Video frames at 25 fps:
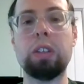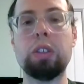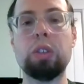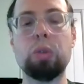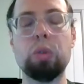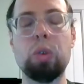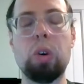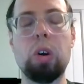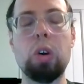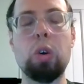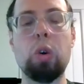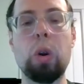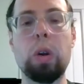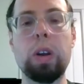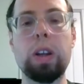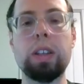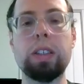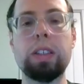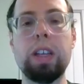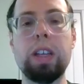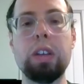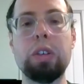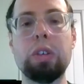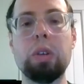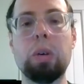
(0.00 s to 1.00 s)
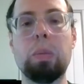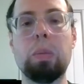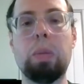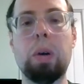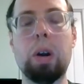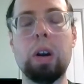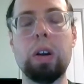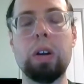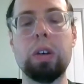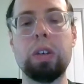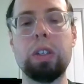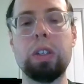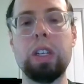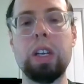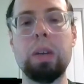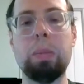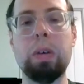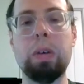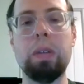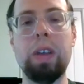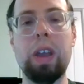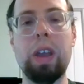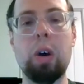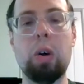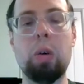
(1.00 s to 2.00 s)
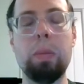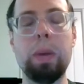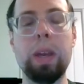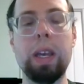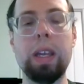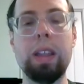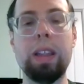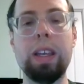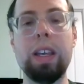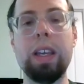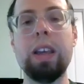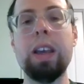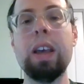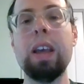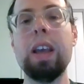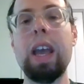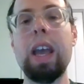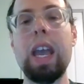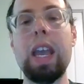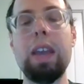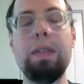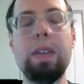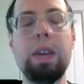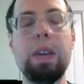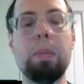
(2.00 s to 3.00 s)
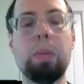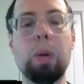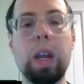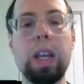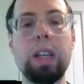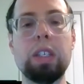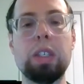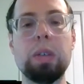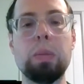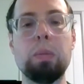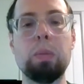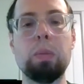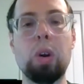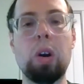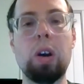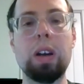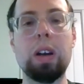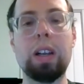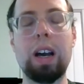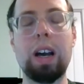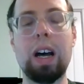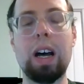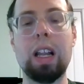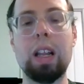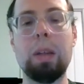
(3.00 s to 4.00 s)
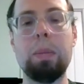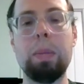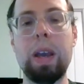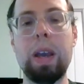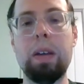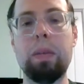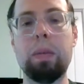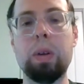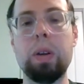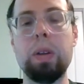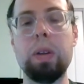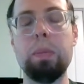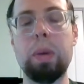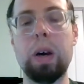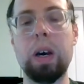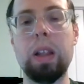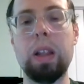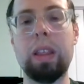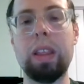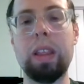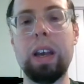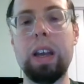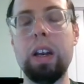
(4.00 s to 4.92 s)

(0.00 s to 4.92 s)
that strong organizational partnership of helming the AV Brains and Brawn column every month.